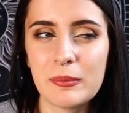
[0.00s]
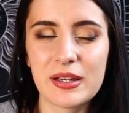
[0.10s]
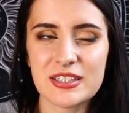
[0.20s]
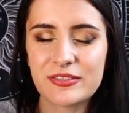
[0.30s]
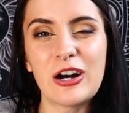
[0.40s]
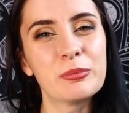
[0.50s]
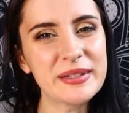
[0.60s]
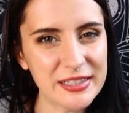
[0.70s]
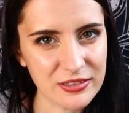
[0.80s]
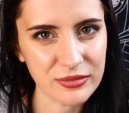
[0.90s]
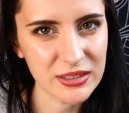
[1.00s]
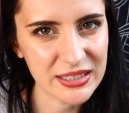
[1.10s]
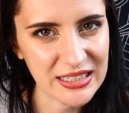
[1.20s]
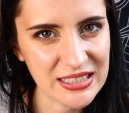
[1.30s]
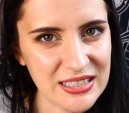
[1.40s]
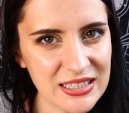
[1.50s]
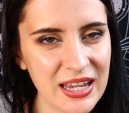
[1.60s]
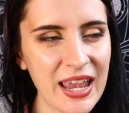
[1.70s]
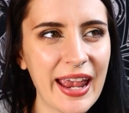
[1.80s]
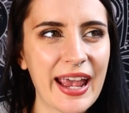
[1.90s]
because of how peaceful it is,
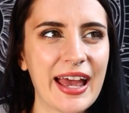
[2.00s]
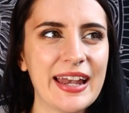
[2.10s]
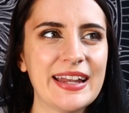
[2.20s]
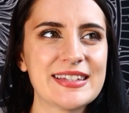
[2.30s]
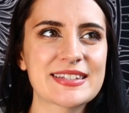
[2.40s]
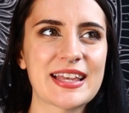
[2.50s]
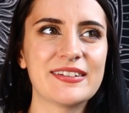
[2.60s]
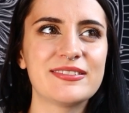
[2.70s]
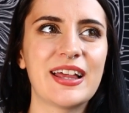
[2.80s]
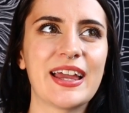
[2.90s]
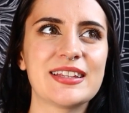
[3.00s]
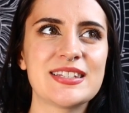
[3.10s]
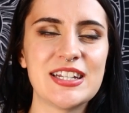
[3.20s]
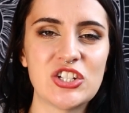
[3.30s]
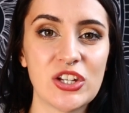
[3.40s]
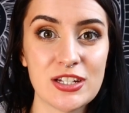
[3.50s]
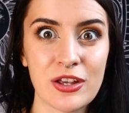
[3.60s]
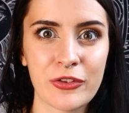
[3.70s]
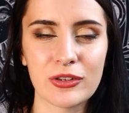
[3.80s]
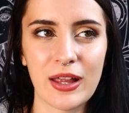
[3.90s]
and instead of like teaching
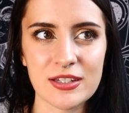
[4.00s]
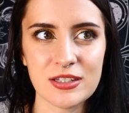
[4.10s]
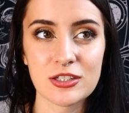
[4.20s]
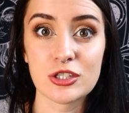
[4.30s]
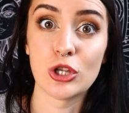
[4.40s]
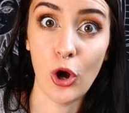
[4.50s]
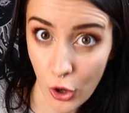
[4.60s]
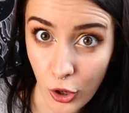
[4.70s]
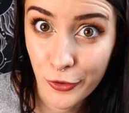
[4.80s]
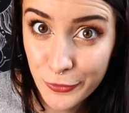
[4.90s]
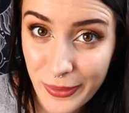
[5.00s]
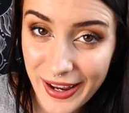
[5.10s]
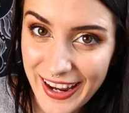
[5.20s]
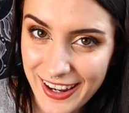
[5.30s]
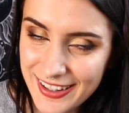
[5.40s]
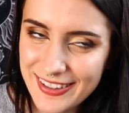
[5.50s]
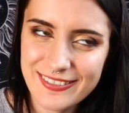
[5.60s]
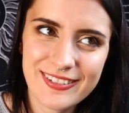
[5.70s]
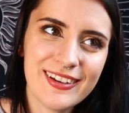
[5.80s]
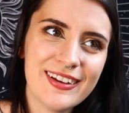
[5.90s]
each other lessons the hard way,
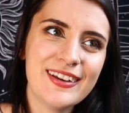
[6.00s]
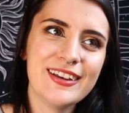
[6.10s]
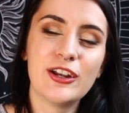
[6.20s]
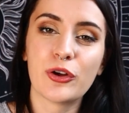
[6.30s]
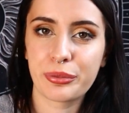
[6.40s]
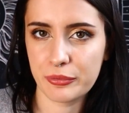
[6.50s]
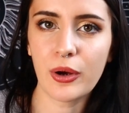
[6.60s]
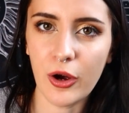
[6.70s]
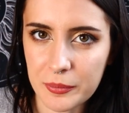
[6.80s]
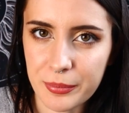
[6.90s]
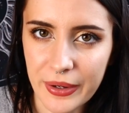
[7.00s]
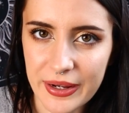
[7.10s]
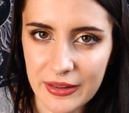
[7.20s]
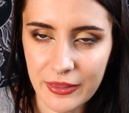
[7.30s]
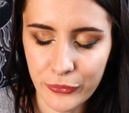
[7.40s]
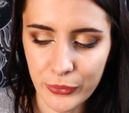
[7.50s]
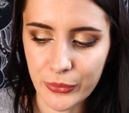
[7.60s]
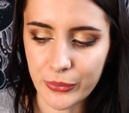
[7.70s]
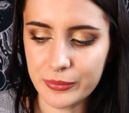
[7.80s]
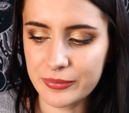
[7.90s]
you know, through heartbreak and
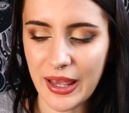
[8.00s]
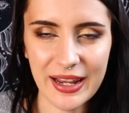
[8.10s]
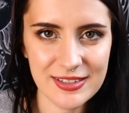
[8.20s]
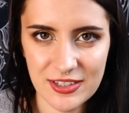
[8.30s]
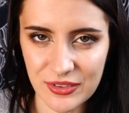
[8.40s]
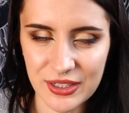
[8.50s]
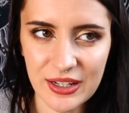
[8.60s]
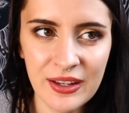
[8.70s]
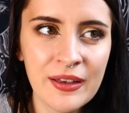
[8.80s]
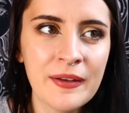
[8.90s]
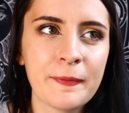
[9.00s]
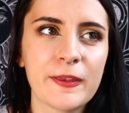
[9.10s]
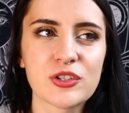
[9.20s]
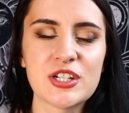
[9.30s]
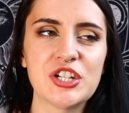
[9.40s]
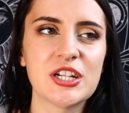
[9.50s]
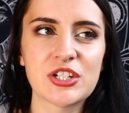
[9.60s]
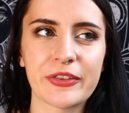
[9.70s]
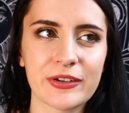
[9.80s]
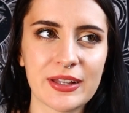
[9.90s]
through negativity, you're teaching
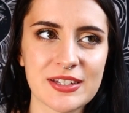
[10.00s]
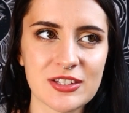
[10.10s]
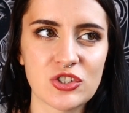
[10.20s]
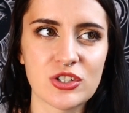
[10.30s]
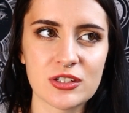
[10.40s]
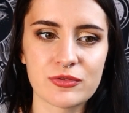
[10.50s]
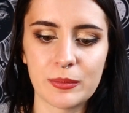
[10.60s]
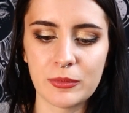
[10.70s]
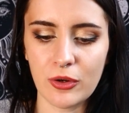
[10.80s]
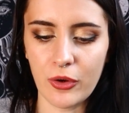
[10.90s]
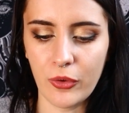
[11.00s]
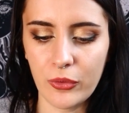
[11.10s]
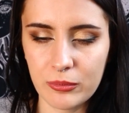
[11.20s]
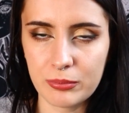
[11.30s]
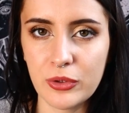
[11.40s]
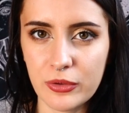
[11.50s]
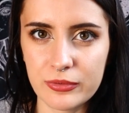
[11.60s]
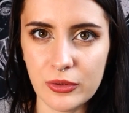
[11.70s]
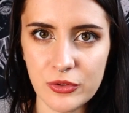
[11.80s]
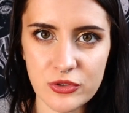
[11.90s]
each other lessons just from your own
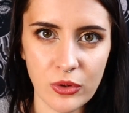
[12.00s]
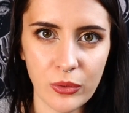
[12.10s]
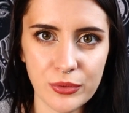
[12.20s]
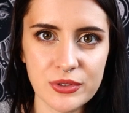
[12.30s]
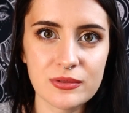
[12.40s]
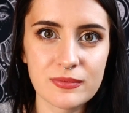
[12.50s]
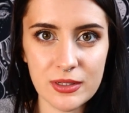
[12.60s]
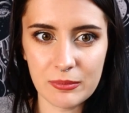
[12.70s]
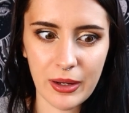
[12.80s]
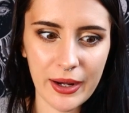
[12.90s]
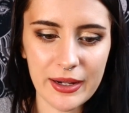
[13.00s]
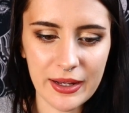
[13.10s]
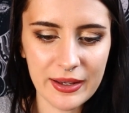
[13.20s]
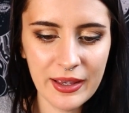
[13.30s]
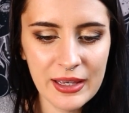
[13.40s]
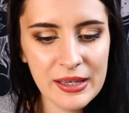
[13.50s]
beautiful souls combining.